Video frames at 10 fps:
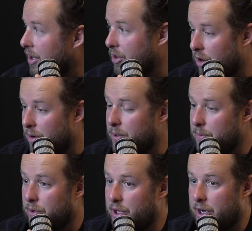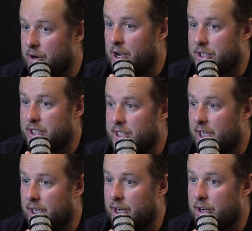There are people that are not just
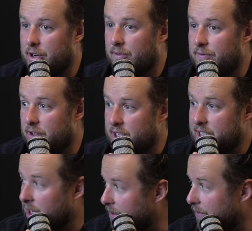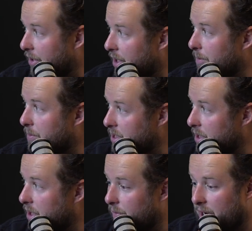in here for the sake of filling up a
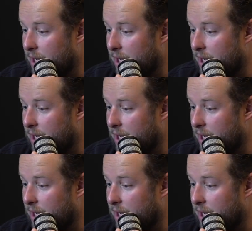seat, right?